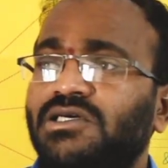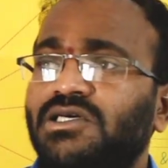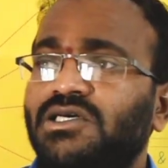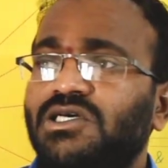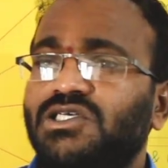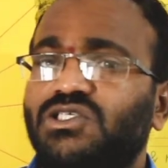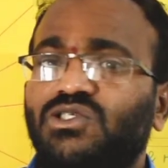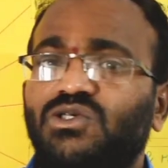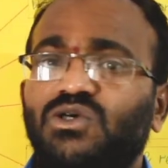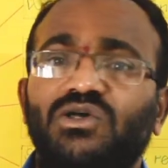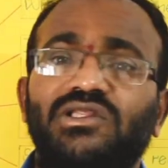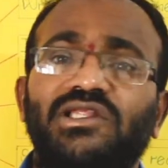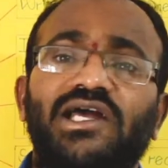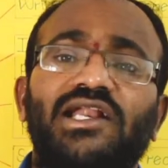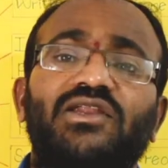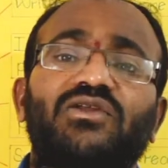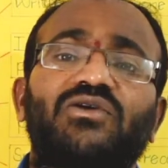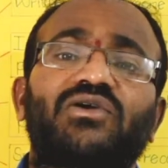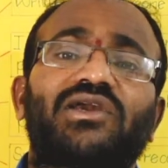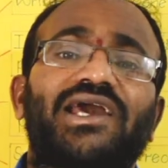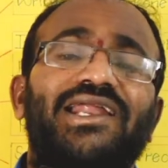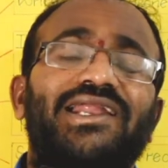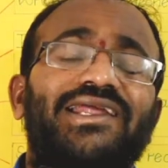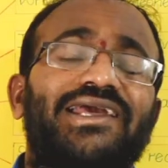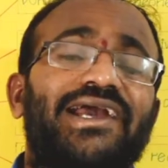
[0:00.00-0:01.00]
so that you
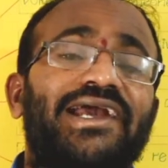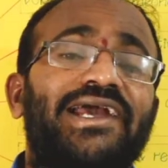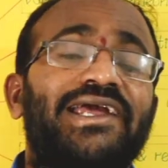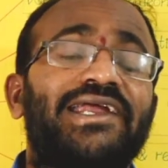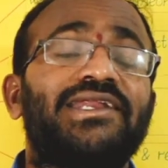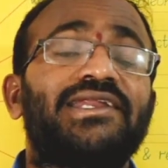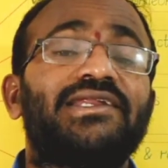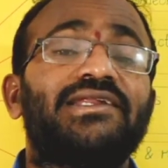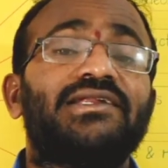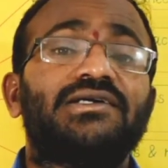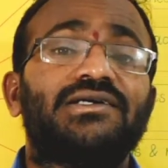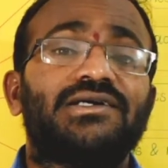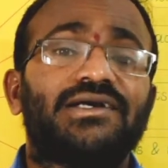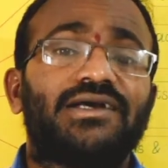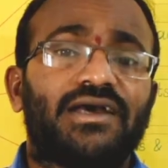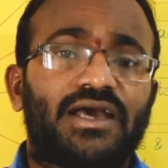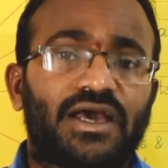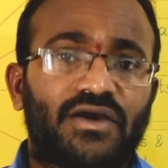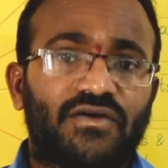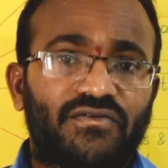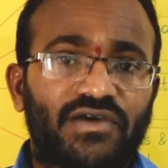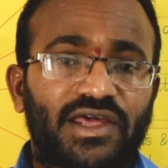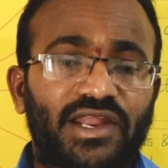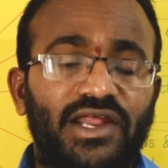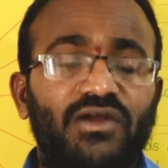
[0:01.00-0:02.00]
can gain a
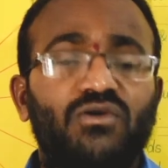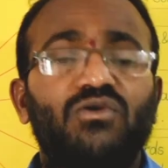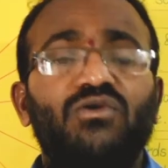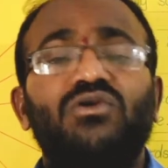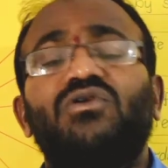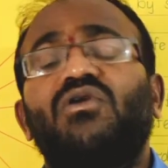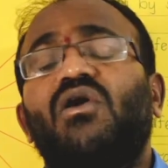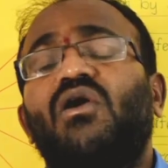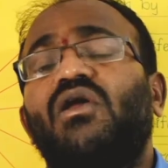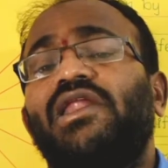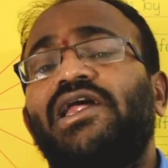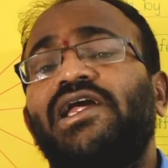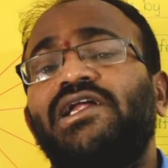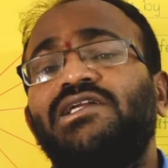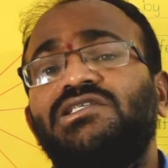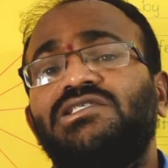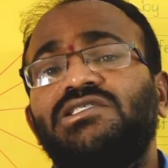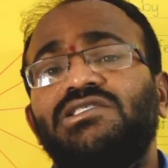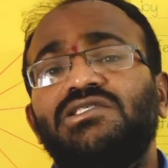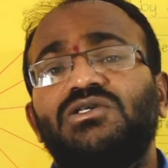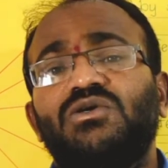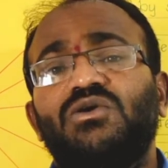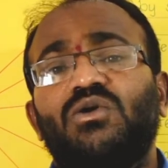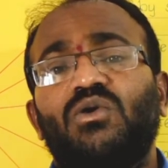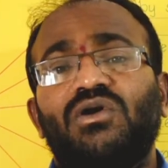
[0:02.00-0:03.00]
very good knowledge
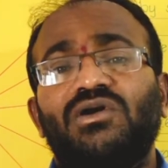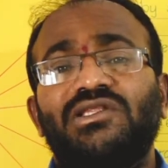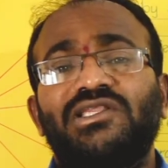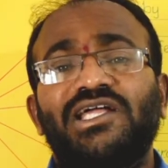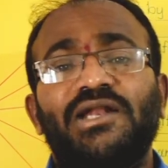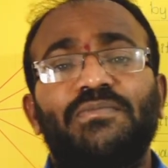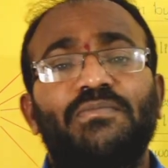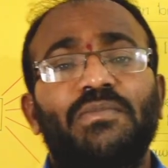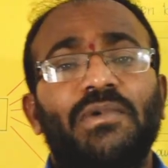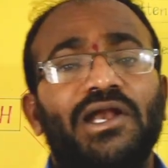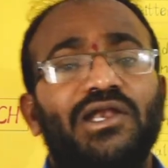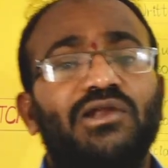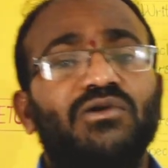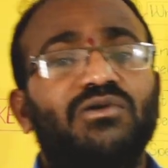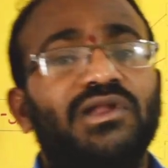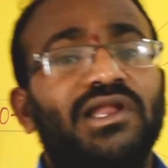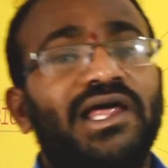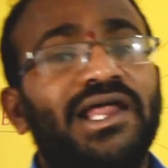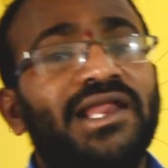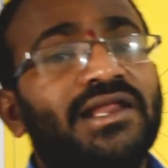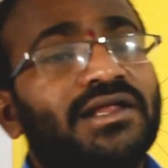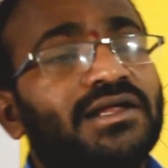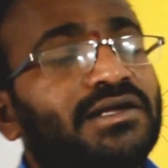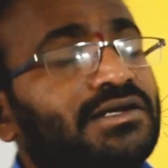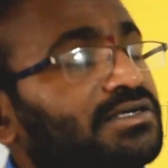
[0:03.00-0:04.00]
over that
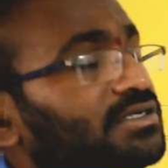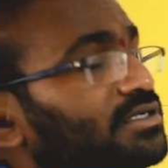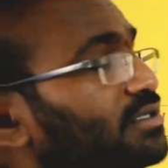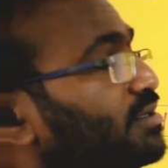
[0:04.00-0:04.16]
particular